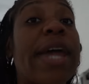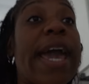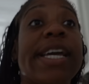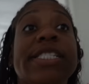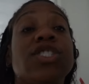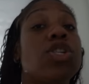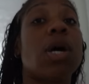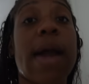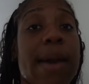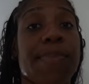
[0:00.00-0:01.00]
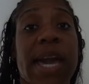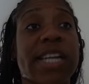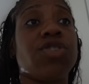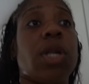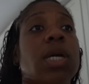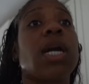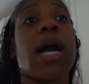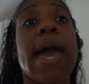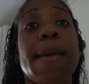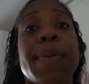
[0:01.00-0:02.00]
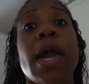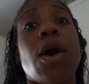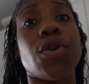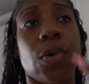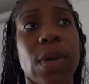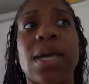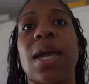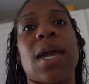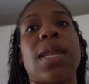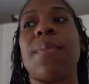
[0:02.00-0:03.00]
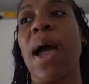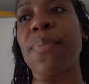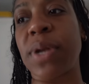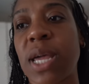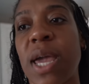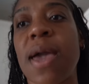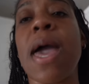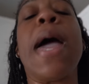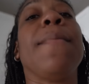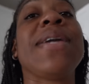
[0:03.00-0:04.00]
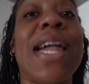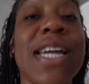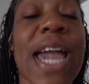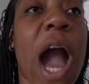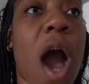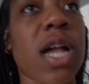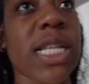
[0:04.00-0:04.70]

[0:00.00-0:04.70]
days, no iPad. She wants to get her iPad on the weekend, and I'm not playing. But y'all look at all